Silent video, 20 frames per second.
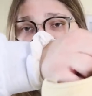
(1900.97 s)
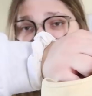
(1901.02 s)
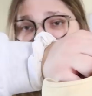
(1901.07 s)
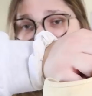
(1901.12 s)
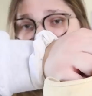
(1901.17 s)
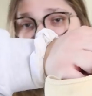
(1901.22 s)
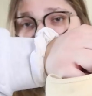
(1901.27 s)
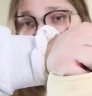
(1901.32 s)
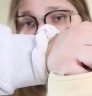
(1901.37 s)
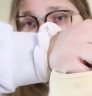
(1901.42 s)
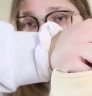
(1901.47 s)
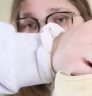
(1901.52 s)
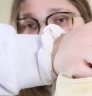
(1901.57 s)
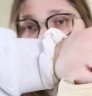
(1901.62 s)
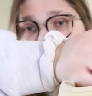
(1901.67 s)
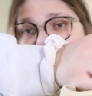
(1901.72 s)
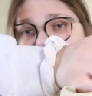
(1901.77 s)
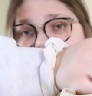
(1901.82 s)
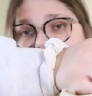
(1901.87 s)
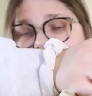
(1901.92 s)
of this particular
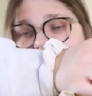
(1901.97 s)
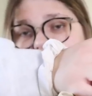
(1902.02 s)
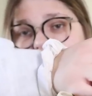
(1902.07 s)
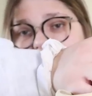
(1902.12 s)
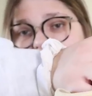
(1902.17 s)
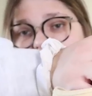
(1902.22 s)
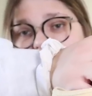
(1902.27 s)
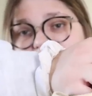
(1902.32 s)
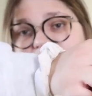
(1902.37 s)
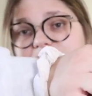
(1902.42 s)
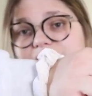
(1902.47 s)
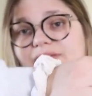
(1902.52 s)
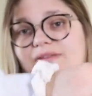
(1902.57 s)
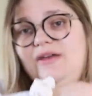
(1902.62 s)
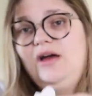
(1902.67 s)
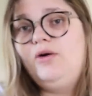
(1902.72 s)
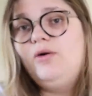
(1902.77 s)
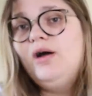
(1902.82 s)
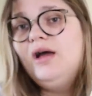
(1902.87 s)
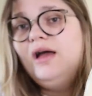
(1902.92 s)
color up for sale,
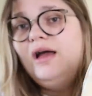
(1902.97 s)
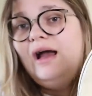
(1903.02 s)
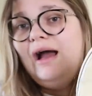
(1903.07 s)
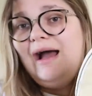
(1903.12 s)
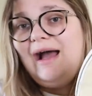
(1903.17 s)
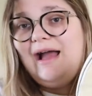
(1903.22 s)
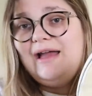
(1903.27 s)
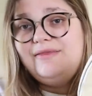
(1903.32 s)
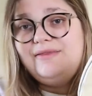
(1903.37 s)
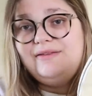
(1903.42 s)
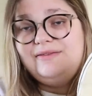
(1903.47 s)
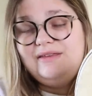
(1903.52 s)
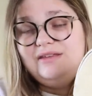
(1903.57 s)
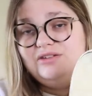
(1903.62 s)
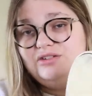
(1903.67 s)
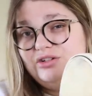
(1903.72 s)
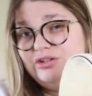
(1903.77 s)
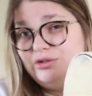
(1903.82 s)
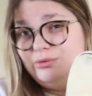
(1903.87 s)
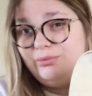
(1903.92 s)
so I think
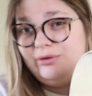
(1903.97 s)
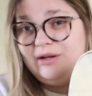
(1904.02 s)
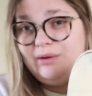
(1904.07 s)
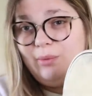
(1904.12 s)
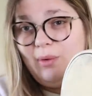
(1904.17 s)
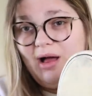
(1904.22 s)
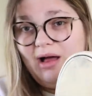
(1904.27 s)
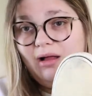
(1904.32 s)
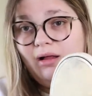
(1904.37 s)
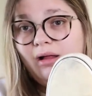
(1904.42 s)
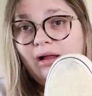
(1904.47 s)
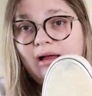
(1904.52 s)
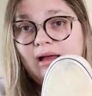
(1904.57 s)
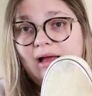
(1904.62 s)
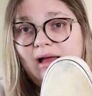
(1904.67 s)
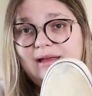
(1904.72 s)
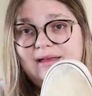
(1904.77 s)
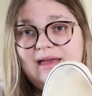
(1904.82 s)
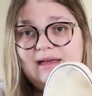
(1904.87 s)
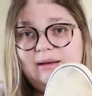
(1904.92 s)
these should do pretty well.
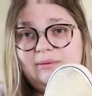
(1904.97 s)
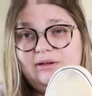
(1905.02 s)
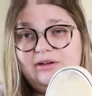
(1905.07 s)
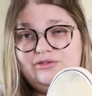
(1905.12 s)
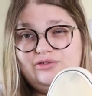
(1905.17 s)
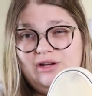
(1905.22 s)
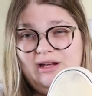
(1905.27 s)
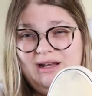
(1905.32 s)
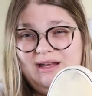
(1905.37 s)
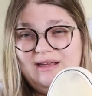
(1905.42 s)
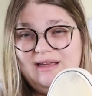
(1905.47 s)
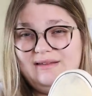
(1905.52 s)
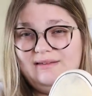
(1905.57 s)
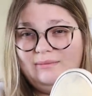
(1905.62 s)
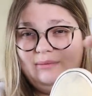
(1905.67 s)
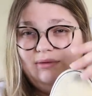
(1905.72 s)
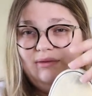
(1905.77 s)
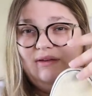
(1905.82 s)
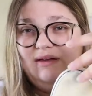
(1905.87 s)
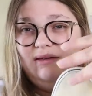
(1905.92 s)
Again, I'm gonna try to get
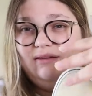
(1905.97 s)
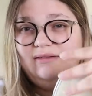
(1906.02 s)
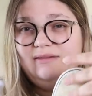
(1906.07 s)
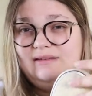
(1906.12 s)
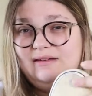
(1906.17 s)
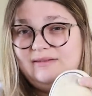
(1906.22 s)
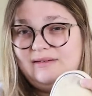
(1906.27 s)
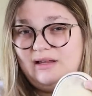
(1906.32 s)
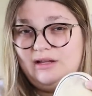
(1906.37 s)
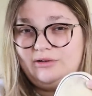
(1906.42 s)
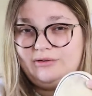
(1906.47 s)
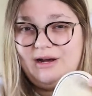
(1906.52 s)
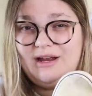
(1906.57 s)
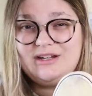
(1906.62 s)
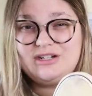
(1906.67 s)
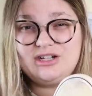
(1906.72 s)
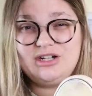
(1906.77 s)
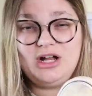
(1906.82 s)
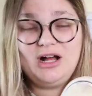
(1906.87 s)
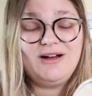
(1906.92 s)
some of this
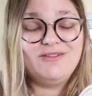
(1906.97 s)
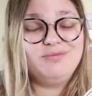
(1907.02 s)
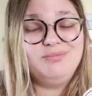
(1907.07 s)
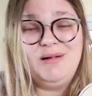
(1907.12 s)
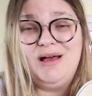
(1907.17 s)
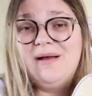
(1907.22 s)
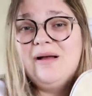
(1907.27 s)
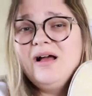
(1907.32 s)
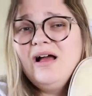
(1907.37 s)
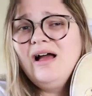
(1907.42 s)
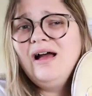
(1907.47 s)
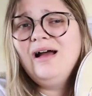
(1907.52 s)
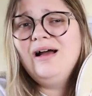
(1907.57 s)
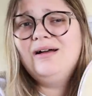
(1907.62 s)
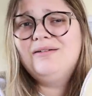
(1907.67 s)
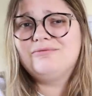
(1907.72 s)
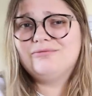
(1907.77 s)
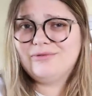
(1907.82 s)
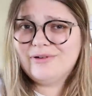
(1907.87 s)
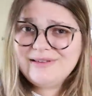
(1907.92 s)
discoloration off, but
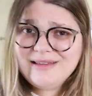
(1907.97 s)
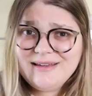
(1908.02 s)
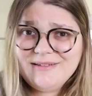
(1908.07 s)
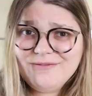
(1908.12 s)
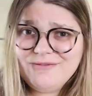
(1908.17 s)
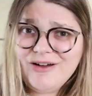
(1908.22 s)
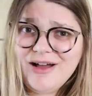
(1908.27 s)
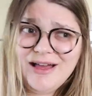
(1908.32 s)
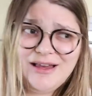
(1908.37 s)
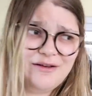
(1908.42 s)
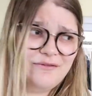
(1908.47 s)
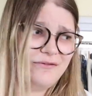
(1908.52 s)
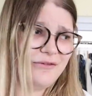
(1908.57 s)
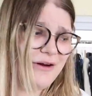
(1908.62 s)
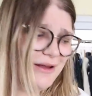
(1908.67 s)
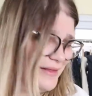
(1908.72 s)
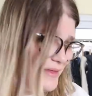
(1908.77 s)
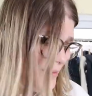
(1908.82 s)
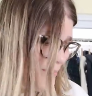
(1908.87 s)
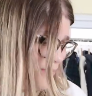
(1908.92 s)
really fun.
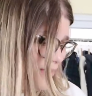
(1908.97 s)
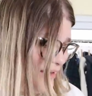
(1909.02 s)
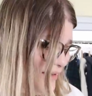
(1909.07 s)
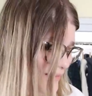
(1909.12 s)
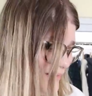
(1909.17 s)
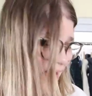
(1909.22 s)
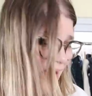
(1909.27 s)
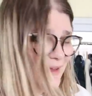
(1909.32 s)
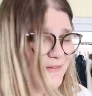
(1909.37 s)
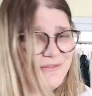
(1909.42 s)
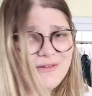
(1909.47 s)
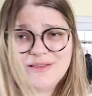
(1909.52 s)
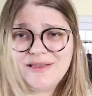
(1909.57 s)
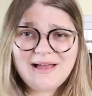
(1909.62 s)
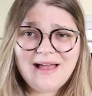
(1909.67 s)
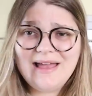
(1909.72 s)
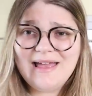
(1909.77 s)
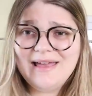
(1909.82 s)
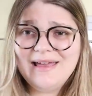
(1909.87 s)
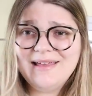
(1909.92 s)
For in the bins, I feel
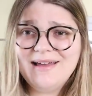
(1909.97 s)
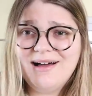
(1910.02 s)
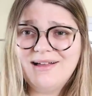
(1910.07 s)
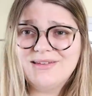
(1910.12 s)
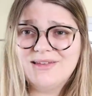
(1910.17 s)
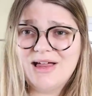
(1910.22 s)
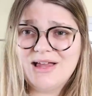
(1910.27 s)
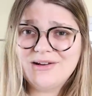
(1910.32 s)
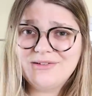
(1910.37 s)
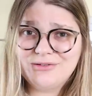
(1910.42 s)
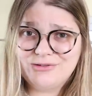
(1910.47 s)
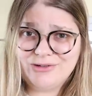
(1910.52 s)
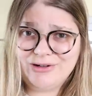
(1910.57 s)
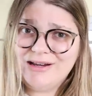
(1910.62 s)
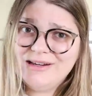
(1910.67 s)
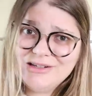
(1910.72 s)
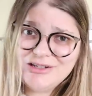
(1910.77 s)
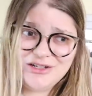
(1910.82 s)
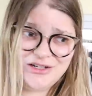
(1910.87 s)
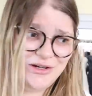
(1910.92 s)
like I hit a lot of
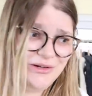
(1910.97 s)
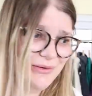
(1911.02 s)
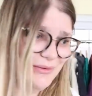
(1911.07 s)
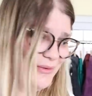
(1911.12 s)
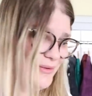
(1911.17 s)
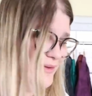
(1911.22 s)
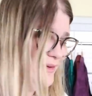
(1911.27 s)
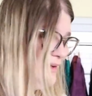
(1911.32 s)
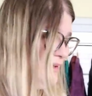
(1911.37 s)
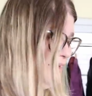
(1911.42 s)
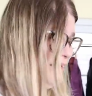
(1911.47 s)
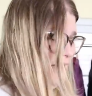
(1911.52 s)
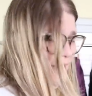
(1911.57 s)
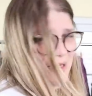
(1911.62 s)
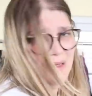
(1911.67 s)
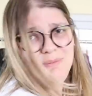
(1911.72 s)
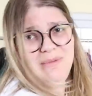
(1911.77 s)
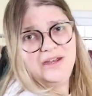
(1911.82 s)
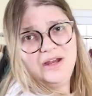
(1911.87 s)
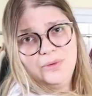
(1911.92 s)
great shoes.
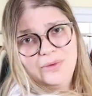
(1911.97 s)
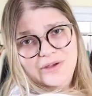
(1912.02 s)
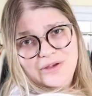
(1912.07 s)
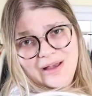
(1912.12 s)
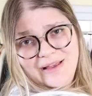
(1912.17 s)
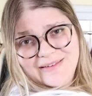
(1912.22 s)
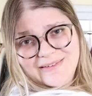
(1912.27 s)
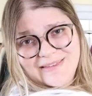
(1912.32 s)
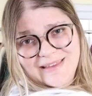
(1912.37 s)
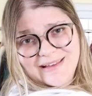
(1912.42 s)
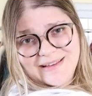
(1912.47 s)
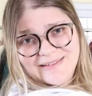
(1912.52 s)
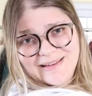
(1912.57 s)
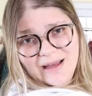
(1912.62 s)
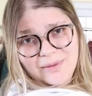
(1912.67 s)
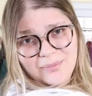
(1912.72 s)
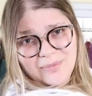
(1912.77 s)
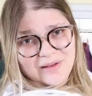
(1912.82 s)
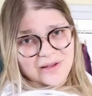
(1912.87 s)
Let me know what you guys think down